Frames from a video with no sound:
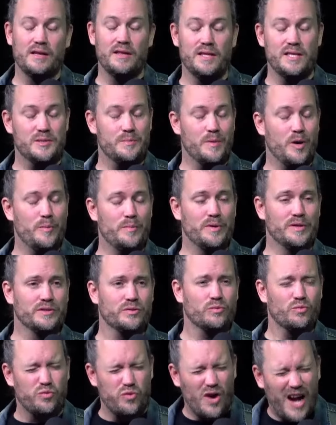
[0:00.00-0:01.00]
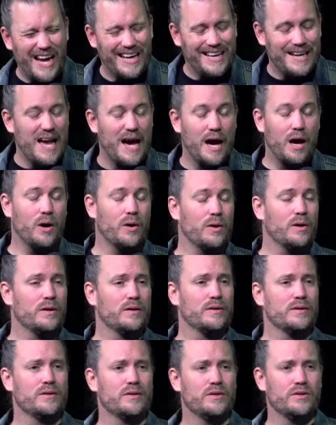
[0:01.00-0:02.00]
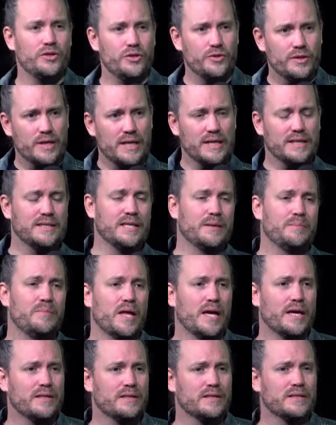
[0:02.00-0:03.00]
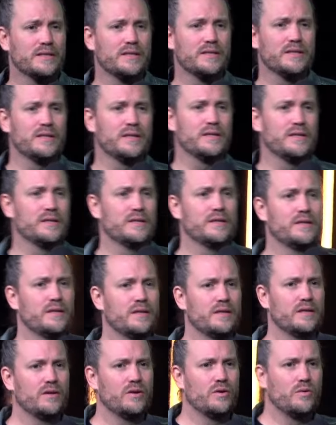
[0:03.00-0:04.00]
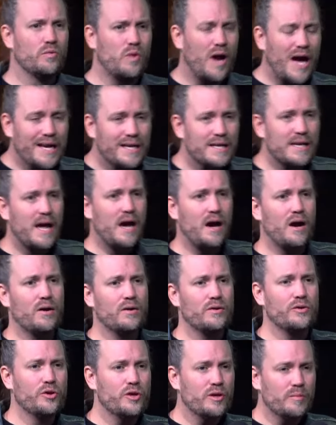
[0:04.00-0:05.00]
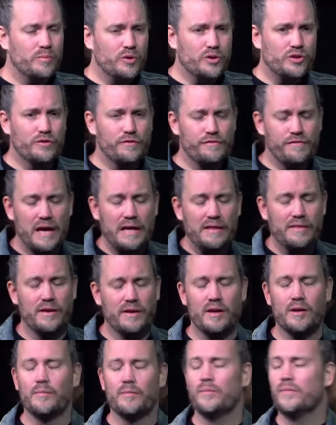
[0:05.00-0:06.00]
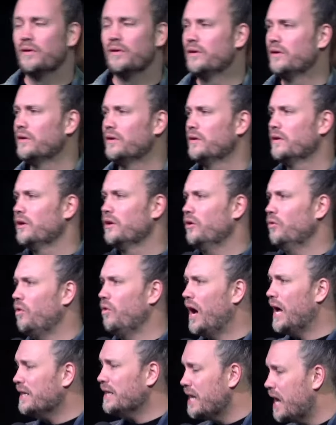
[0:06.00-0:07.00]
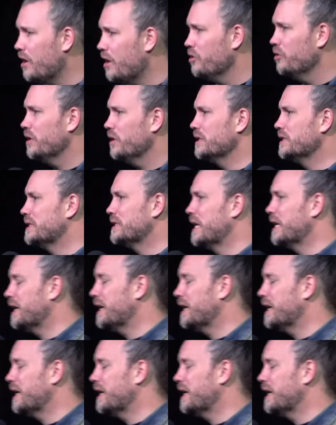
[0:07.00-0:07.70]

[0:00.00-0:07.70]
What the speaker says: in these moments. Right now, you can accept that. Right now, you can put your faith in him. Right now, you can say,